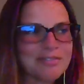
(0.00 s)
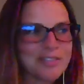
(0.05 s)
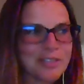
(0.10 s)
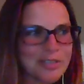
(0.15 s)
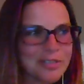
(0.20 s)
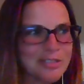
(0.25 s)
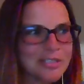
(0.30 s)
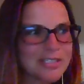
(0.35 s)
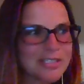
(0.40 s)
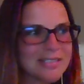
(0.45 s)

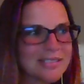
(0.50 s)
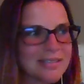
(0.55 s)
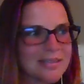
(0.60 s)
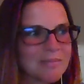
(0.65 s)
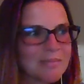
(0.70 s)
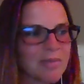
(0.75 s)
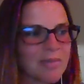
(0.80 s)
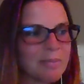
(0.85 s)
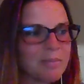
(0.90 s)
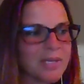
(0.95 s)
first,
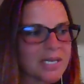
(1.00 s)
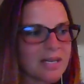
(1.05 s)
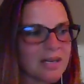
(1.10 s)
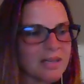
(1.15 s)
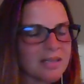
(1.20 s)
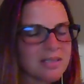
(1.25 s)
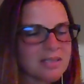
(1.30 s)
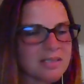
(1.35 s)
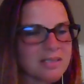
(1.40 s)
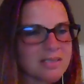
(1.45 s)

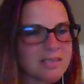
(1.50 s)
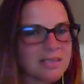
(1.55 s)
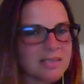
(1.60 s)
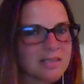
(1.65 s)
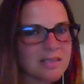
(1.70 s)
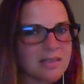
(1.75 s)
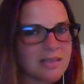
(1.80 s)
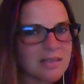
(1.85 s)
because